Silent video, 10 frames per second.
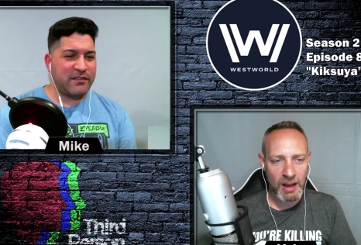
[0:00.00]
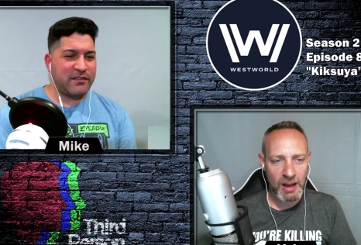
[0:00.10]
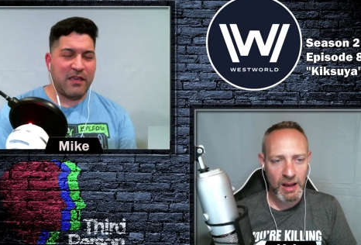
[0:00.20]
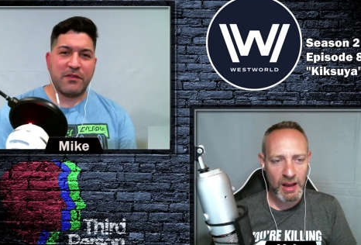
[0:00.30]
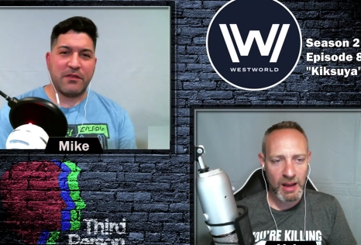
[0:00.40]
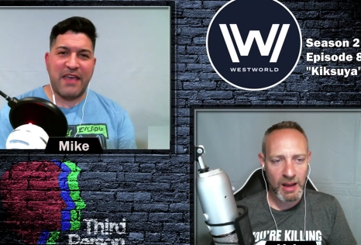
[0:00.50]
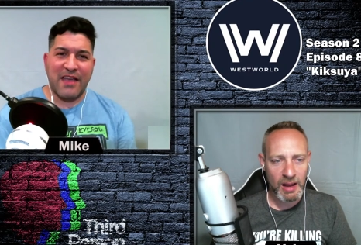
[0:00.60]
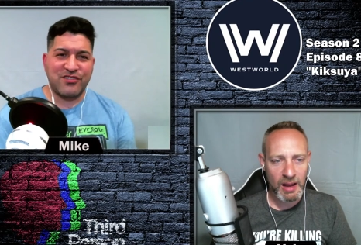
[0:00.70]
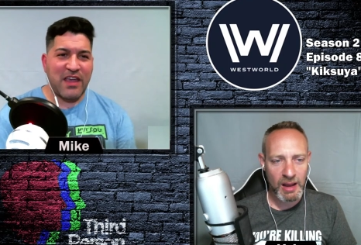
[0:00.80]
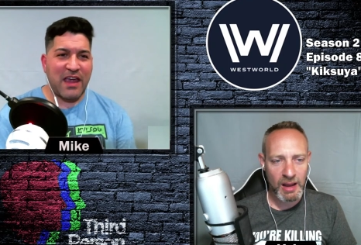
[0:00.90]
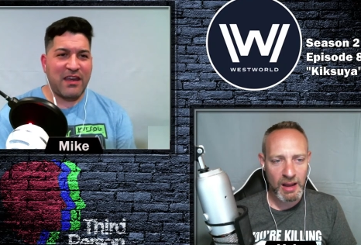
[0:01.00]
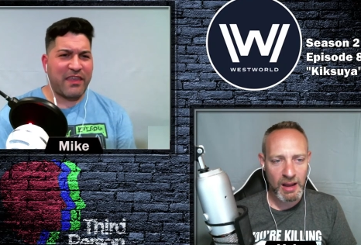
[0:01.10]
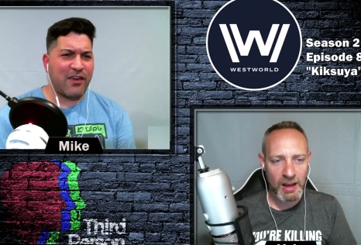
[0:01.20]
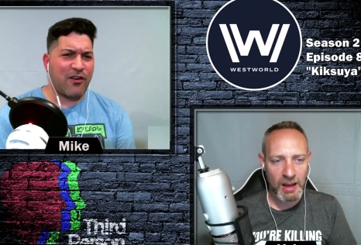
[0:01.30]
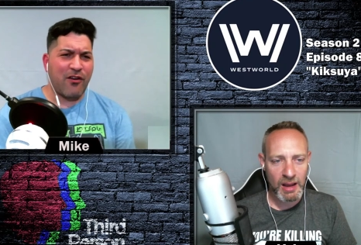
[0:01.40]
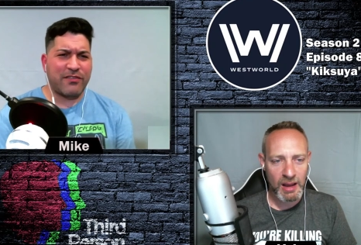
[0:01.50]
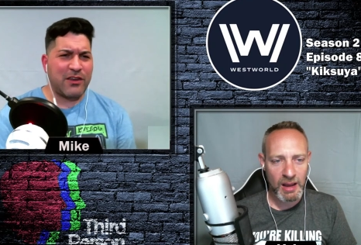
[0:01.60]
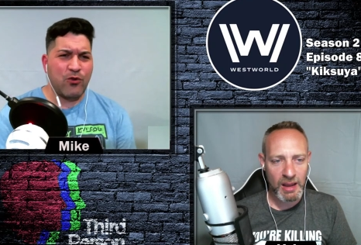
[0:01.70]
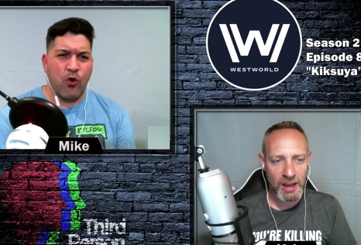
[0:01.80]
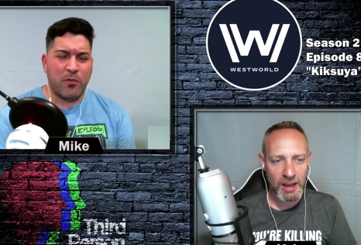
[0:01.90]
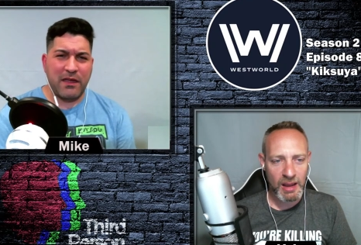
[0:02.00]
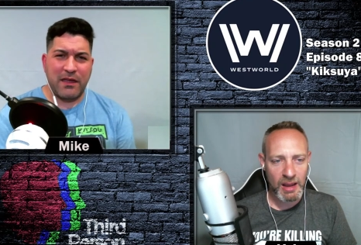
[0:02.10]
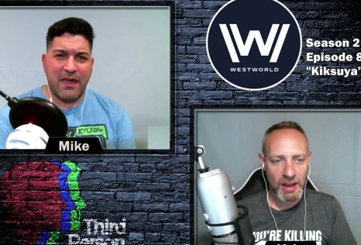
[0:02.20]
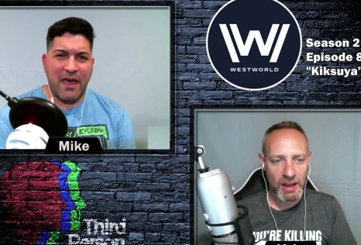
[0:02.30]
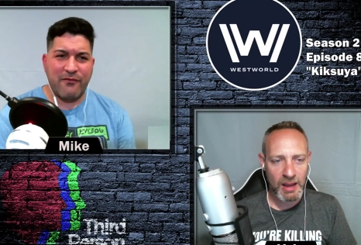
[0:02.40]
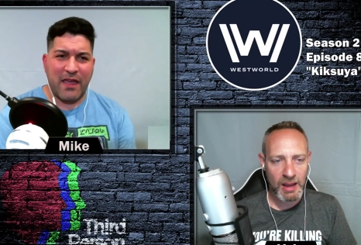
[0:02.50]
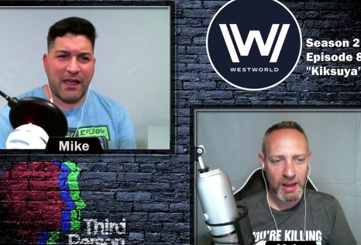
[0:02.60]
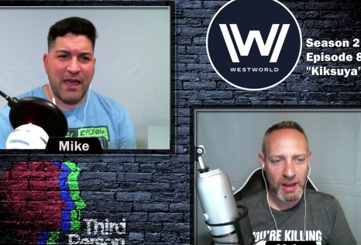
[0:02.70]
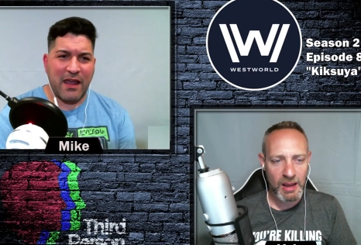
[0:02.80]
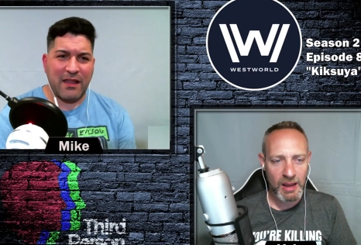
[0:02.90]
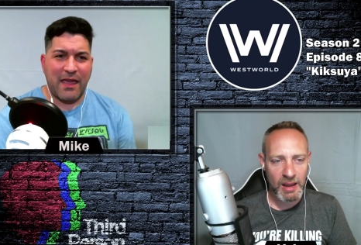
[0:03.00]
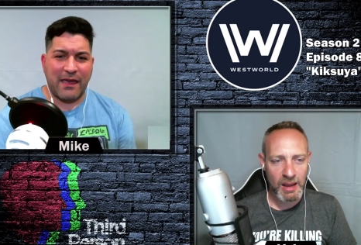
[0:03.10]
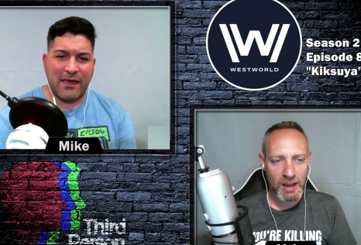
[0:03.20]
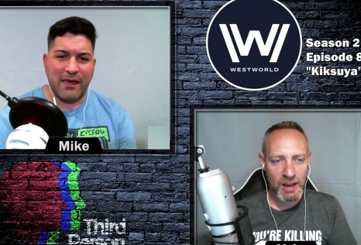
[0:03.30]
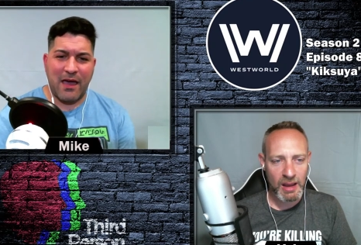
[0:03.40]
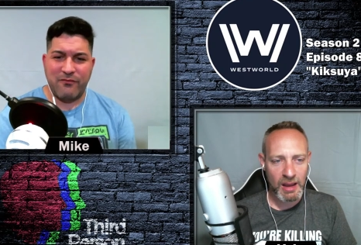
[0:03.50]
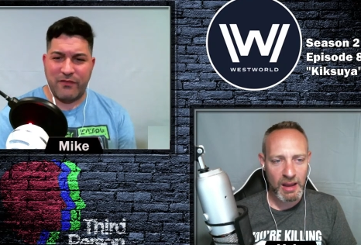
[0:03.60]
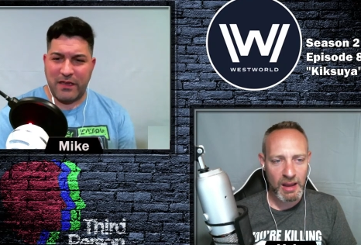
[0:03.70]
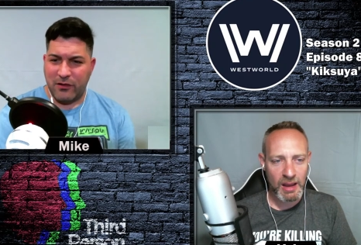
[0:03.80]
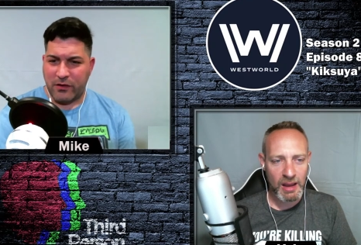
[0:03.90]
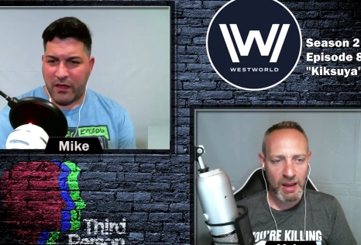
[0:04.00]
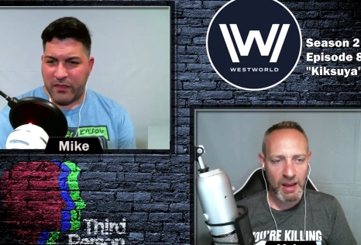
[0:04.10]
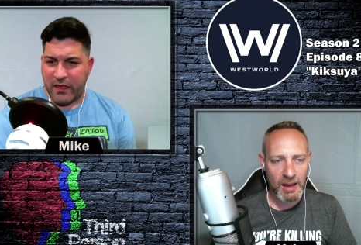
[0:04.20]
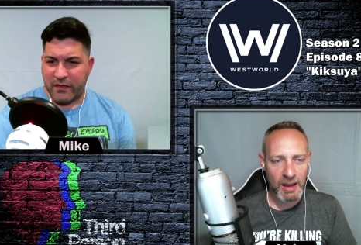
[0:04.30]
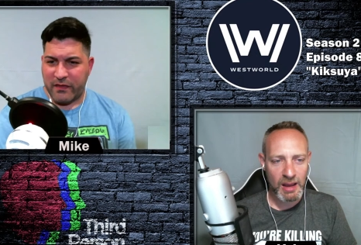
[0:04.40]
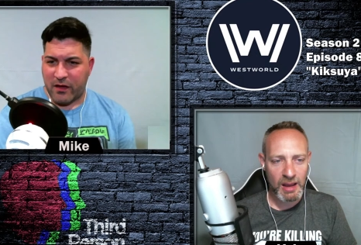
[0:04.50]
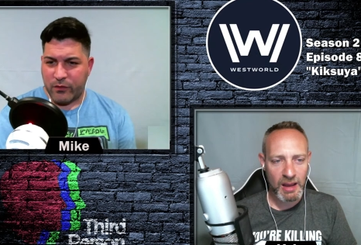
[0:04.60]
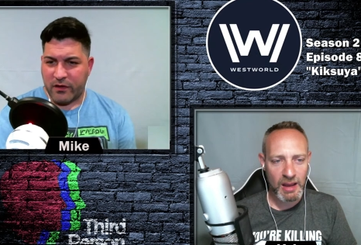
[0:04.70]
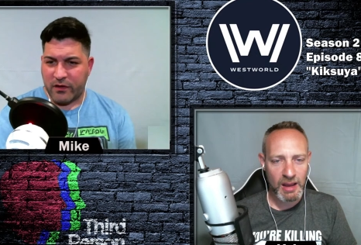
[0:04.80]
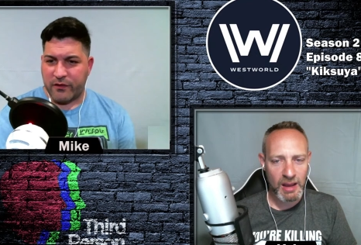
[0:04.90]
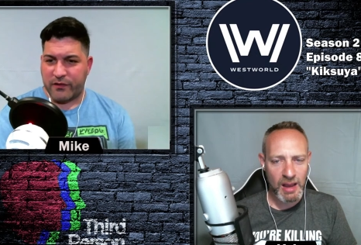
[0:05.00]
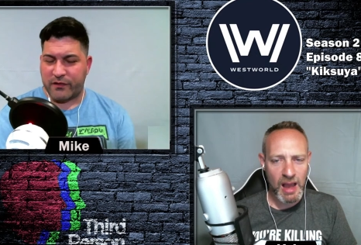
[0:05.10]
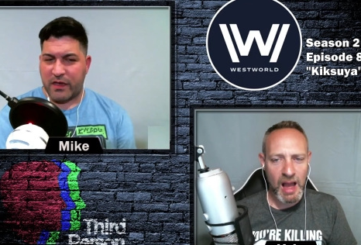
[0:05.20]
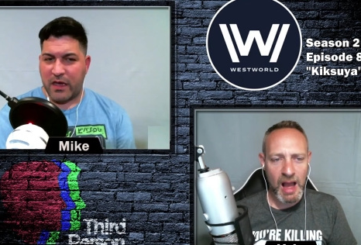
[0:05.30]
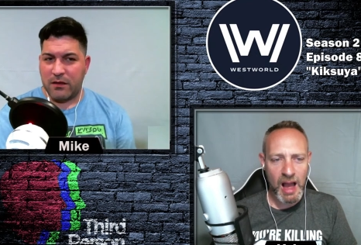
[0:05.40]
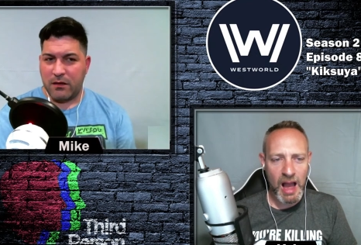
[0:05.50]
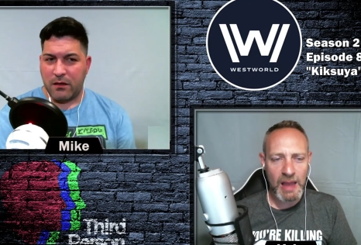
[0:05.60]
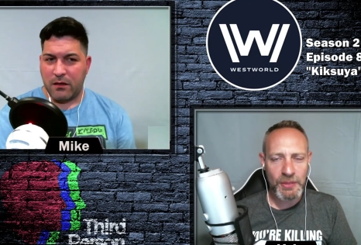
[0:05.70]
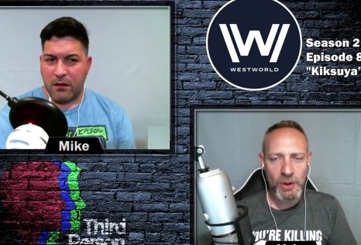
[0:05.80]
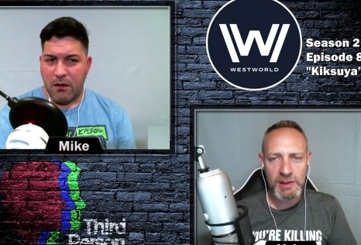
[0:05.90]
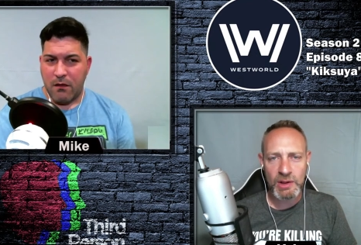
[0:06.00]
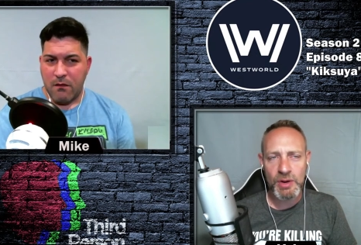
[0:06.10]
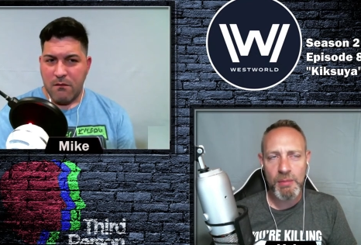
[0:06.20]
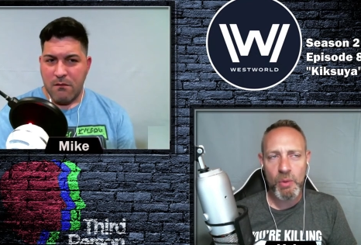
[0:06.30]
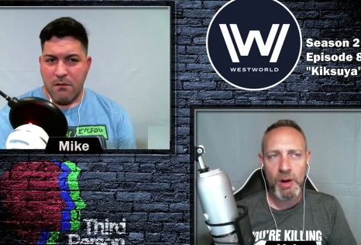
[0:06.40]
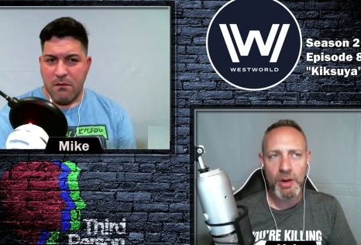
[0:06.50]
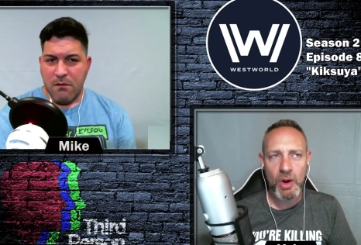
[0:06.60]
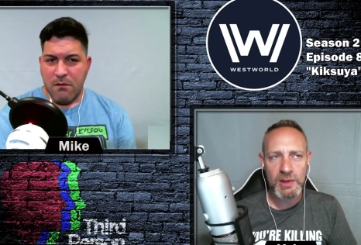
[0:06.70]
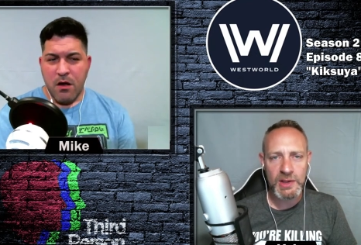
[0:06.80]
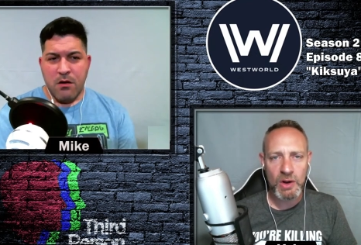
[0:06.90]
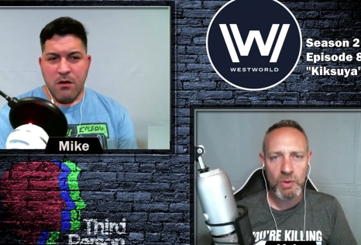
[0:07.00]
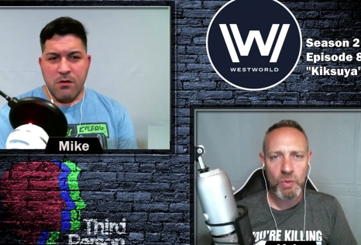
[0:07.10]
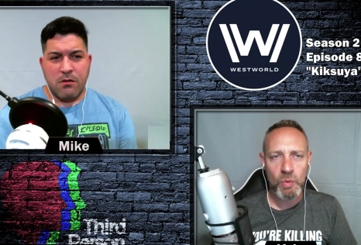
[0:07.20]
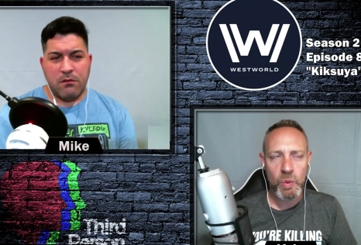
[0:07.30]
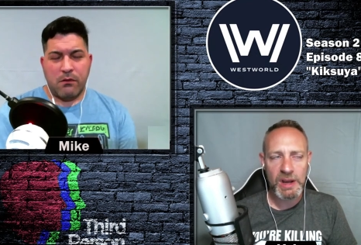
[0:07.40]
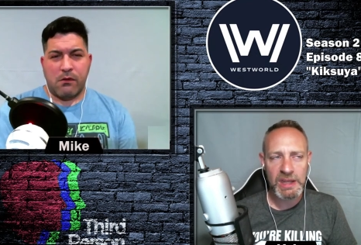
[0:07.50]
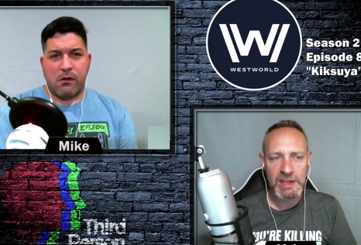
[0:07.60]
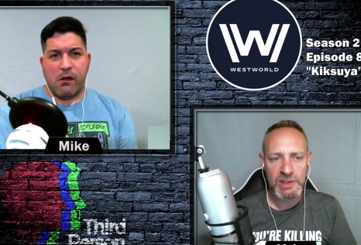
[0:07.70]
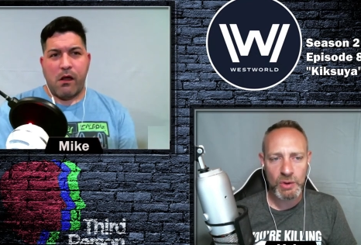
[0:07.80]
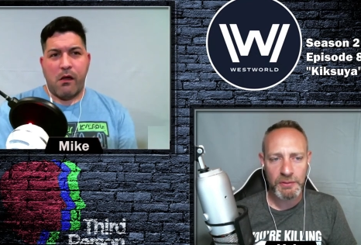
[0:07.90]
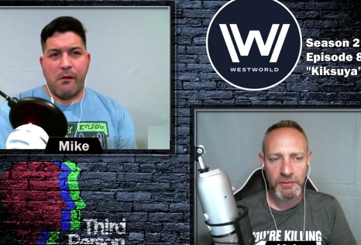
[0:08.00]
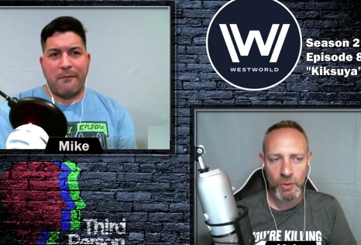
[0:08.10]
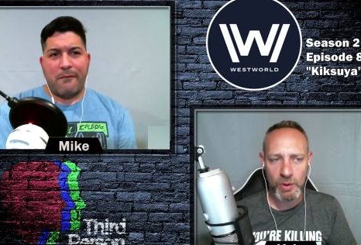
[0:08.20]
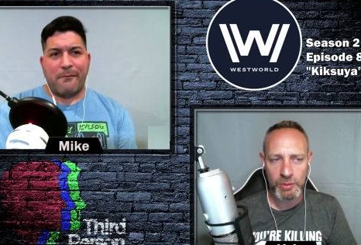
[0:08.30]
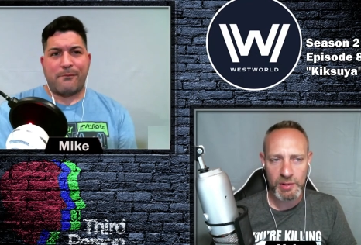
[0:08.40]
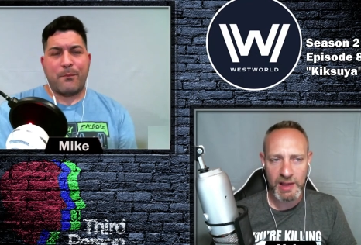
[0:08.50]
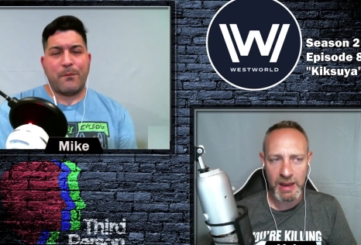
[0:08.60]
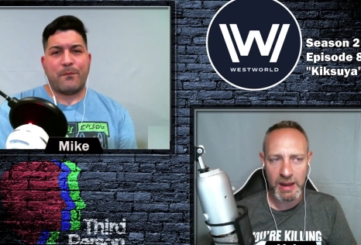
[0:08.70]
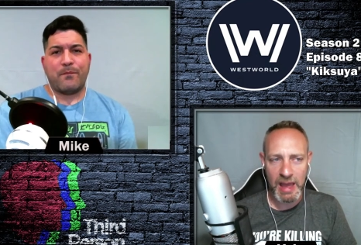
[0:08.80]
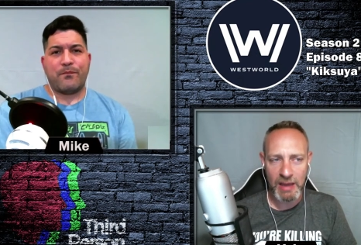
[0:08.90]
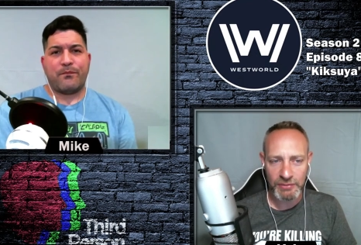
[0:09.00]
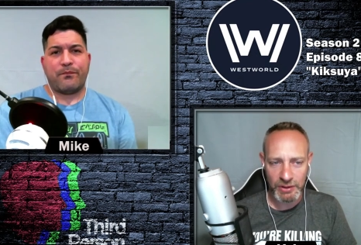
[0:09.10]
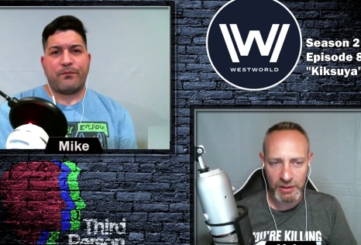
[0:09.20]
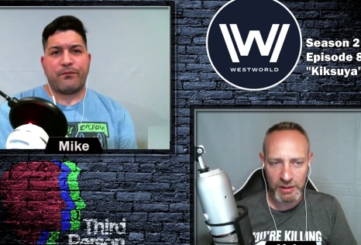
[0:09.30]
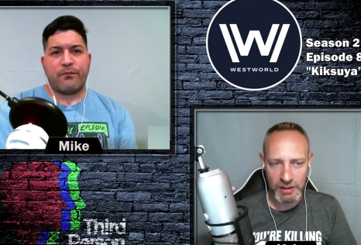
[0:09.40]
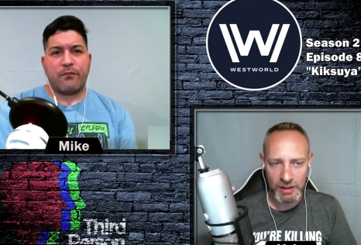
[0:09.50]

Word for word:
Speaker 1: see him attached to anything. And aren't they normally have that kind of like IV looking thing that goes under the skin? I
Speaker 2: thought so. Number one. Also, when he saw Ford, was that after?